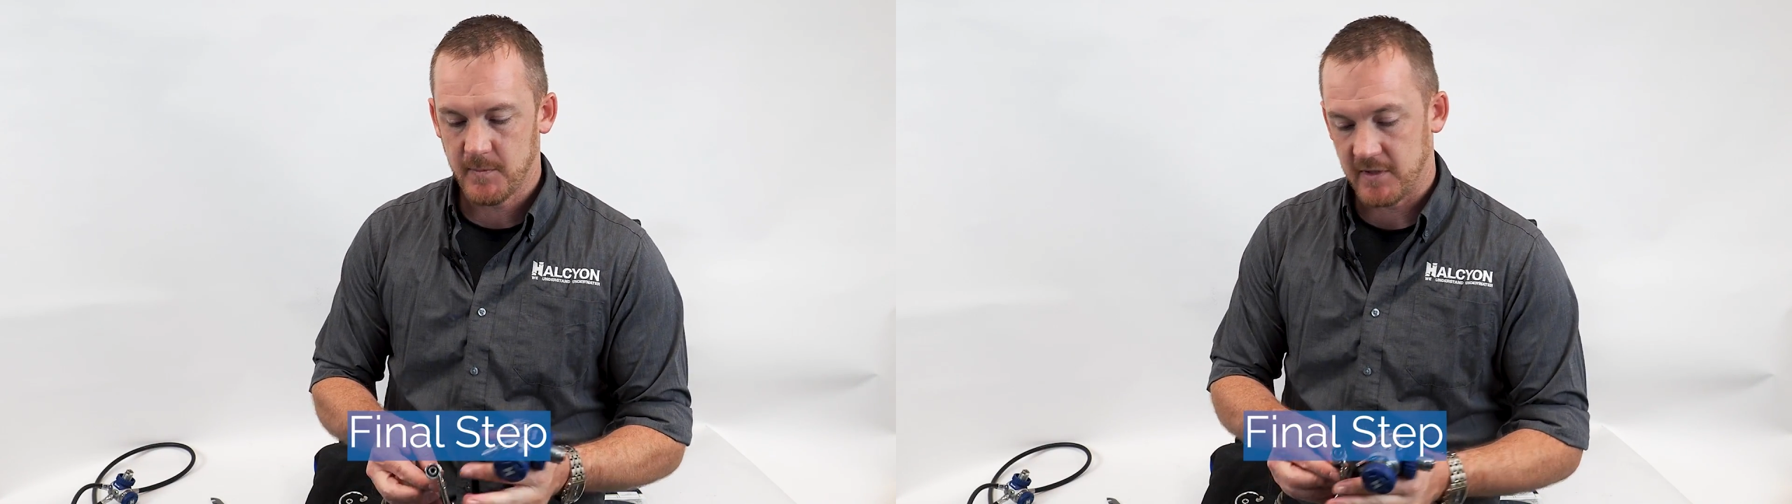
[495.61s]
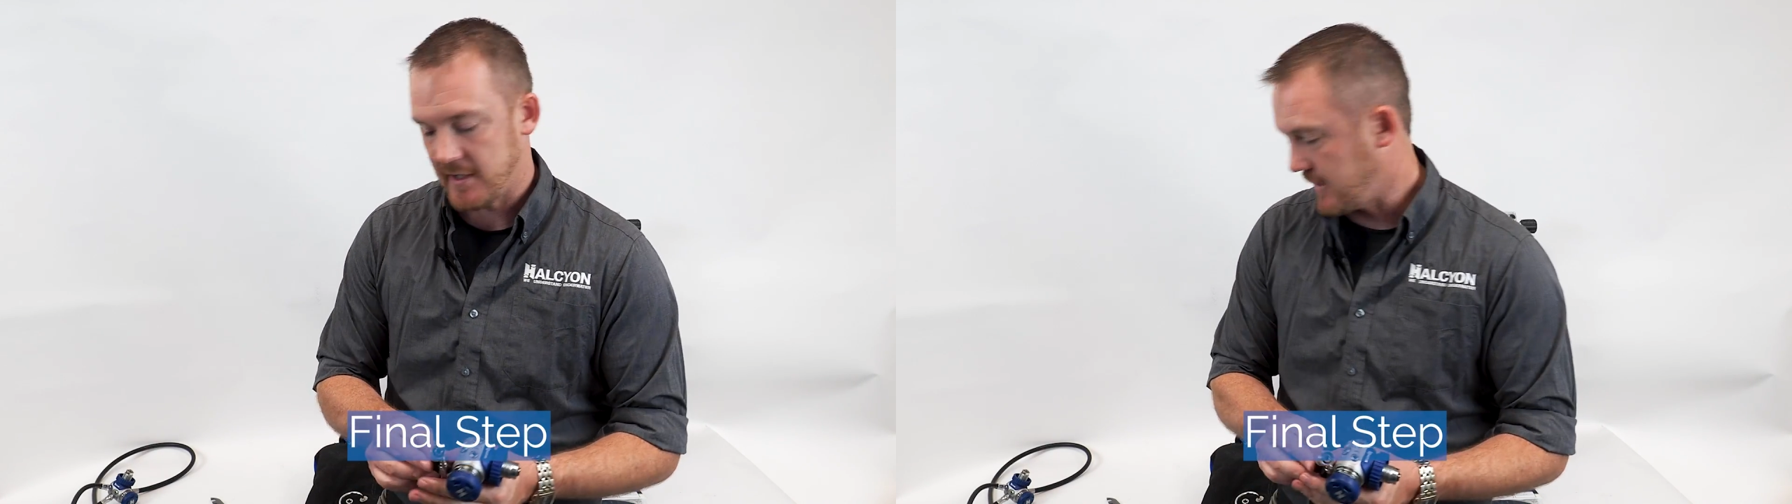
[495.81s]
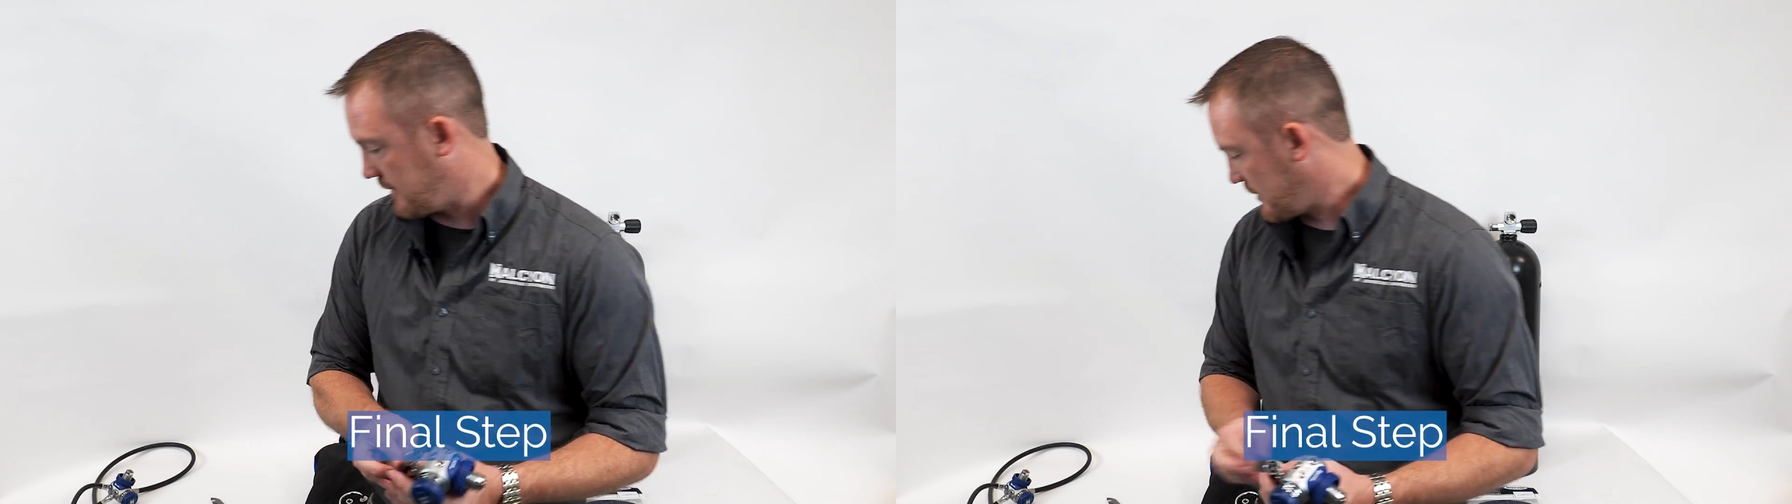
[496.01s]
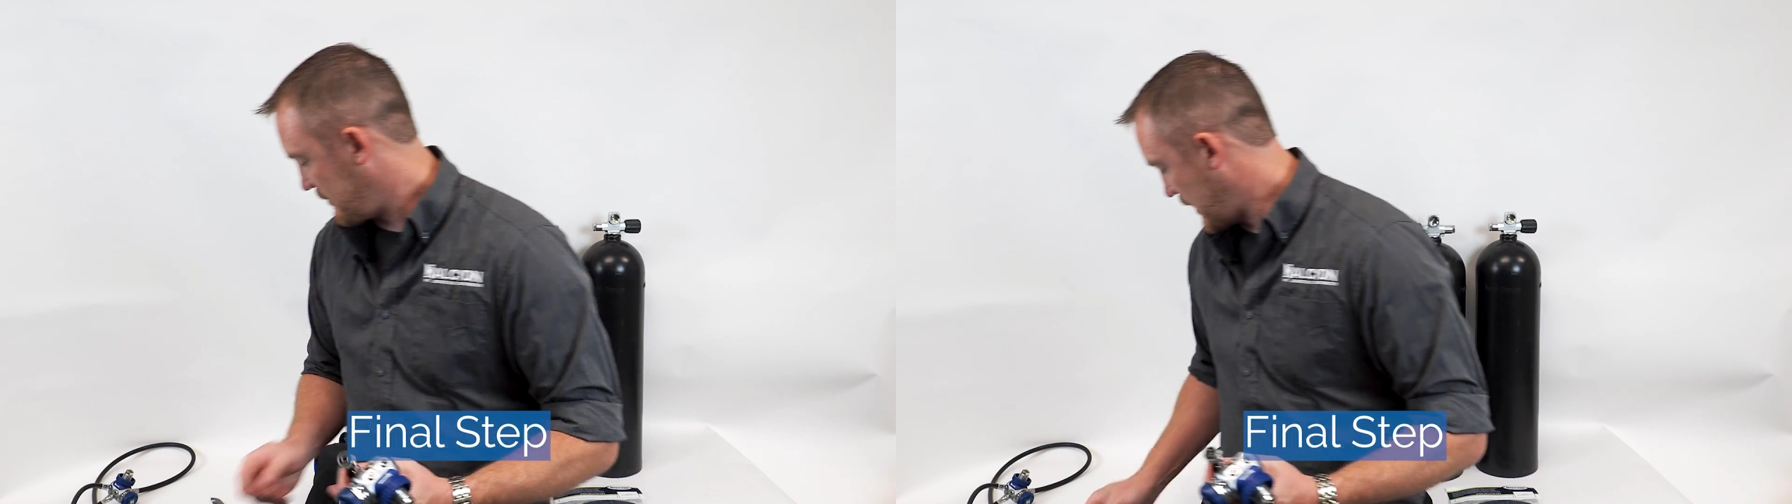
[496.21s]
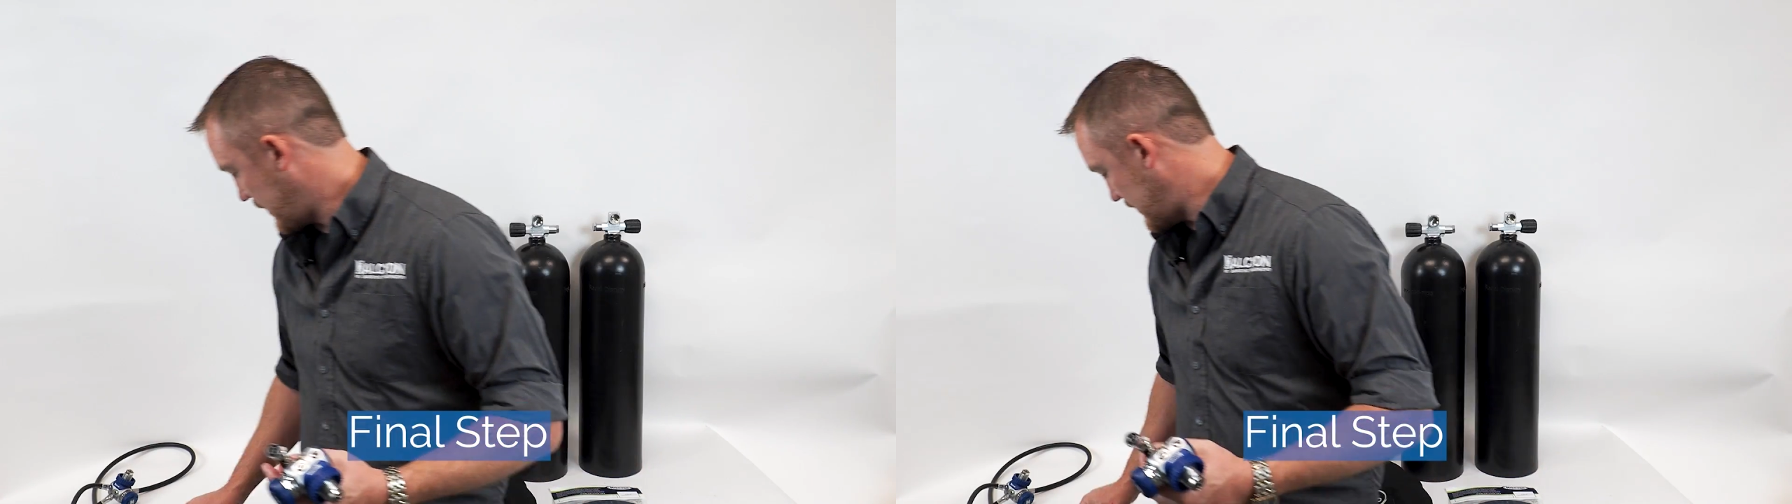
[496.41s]
particular
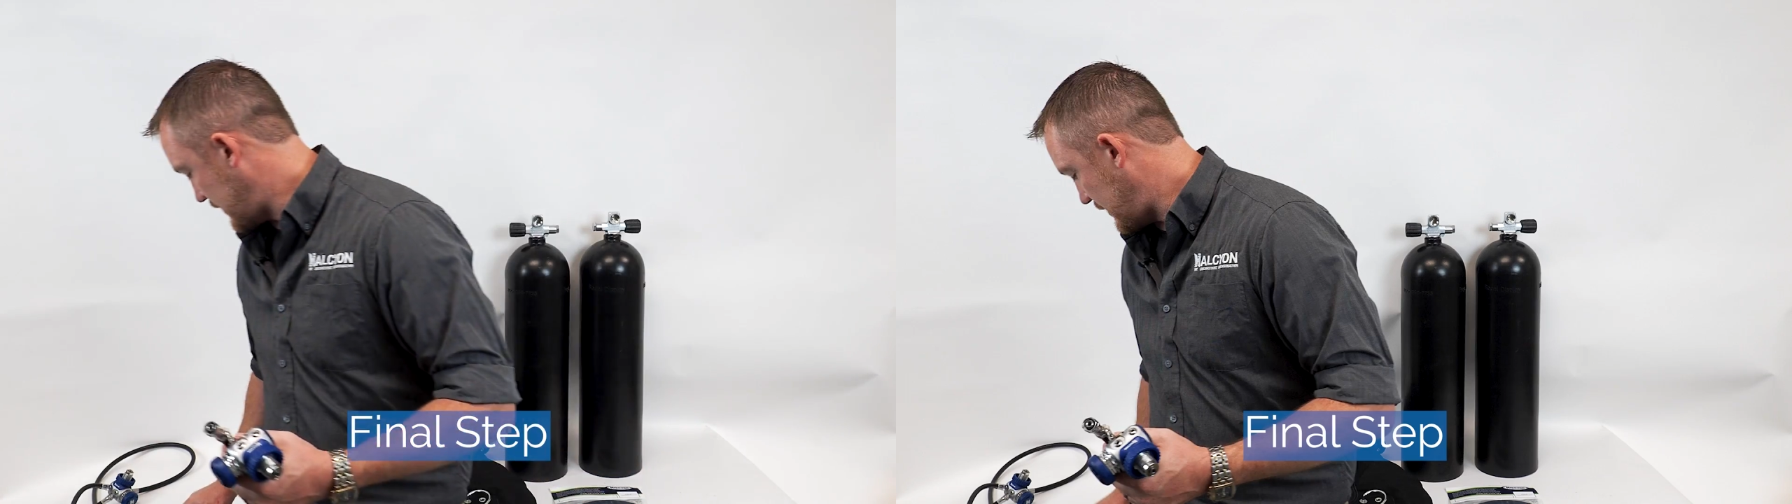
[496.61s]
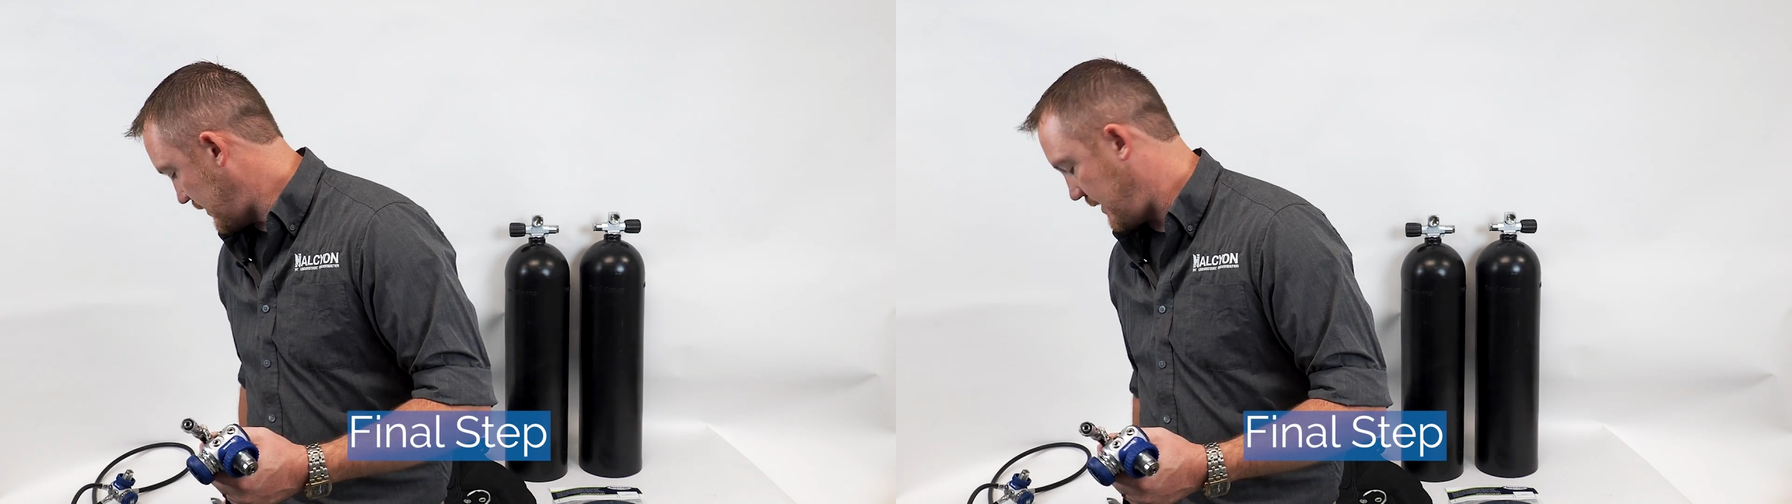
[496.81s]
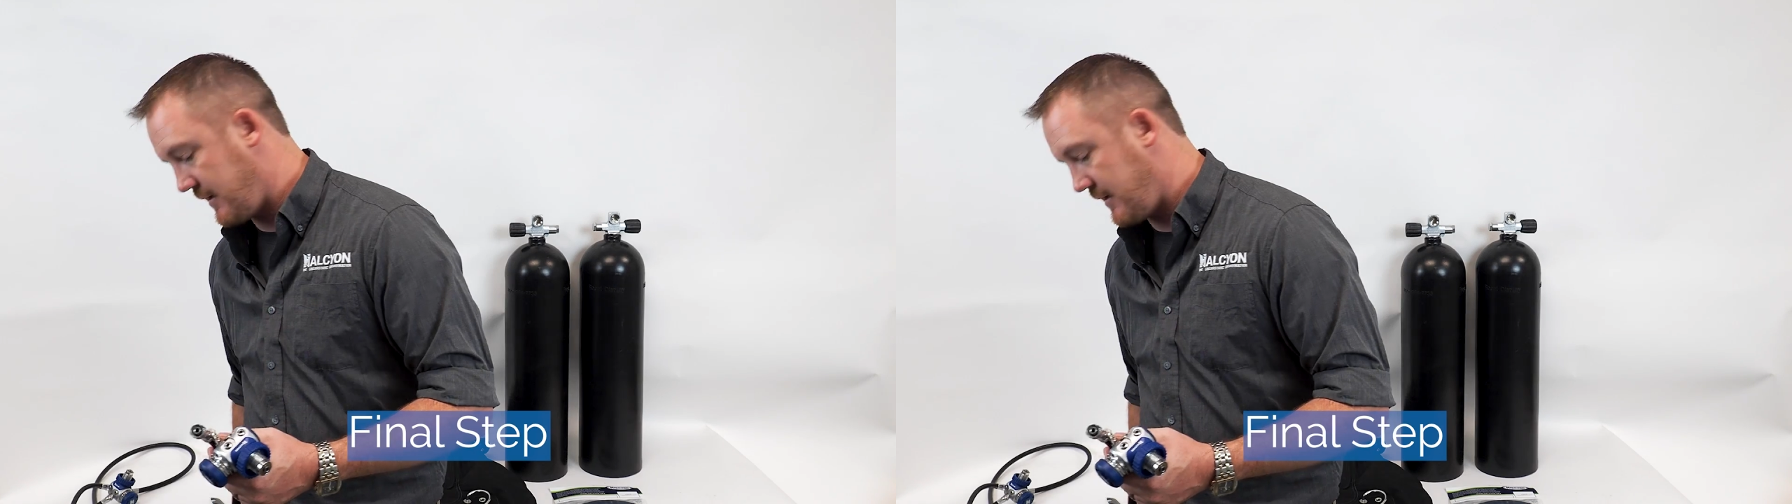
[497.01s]
regulator